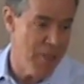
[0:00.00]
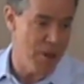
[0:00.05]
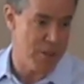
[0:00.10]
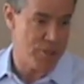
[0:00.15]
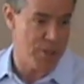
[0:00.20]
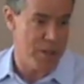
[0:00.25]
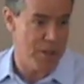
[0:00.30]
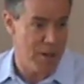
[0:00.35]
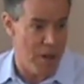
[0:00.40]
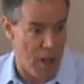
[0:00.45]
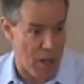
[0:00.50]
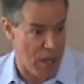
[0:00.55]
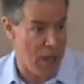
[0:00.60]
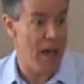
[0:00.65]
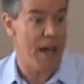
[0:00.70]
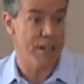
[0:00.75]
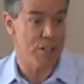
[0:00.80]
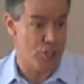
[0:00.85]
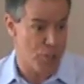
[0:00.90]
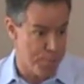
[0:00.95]
There's a, a
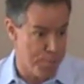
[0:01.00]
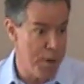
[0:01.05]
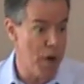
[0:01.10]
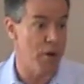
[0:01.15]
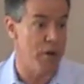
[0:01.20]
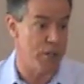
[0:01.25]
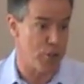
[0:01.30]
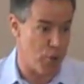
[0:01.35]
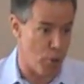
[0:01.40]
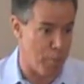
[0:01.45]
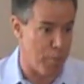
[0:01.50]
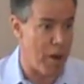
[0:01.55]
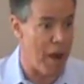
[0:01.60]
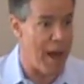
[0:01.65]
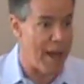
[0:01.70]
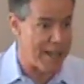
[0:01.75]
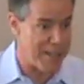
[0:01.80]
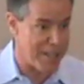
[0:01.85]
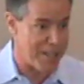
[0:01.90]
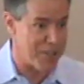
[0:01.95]
lot of spiritual
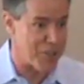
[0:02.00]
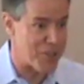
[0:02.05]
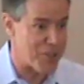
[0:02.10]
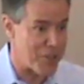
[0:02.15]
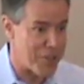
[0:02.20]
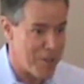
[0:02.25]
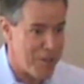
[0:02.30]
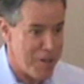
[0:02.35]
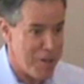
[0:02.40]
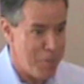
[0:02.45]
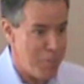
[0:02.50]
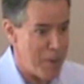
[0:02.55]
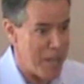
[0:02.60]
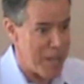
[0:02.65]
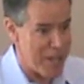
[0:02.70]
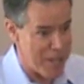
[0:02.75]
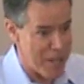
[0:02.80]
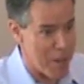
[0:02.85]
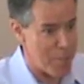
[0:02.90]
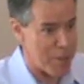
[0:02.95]
blindness
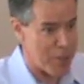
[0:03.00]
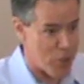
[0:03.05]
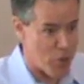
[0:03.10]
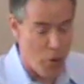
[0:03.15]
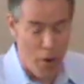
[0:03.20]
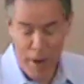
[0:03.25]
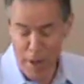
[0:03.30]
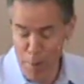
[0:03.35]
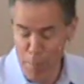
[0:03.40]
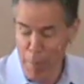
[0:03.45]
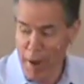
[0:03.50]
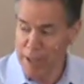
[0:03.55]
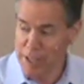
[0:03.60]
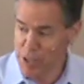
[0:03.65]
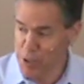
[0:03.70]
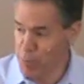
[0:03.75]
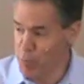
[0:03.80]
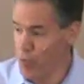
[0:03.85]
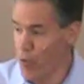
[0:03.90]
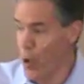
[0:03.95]
being demonstrated by
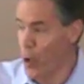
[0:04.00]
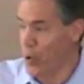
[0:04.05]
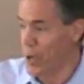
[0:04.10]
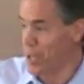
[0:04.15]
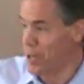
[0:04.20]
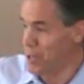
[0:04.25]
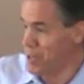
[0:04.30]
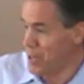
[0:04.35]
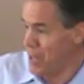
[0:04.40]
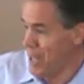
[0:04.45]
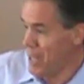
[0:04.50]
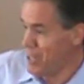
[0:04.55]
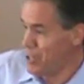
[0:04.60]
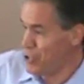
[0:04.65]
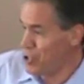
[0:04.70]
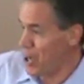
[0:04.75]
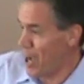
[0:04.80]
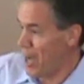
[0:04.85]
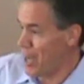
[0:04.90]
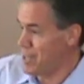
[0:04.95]
some folk in, in
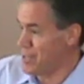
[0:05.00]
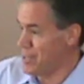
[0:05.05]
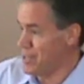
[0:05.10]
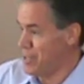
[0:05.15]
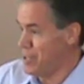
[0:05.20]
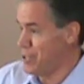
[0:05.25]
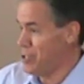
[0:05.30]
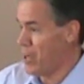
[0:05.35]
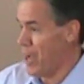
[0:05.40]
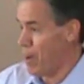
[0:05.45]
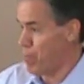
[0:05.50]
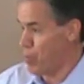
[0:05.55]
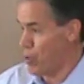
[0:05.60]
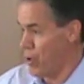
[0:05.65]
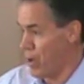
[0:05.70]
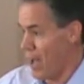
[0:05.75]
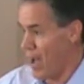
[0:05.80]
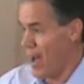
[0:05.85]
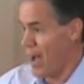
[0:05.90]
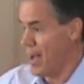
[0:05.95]
John
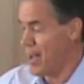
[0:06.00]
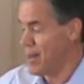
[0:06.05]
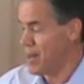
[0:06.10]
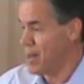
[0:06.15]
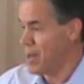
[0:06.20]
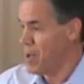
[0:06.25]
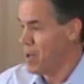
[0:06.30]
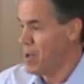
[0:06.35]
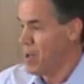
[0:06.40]
chapter 9.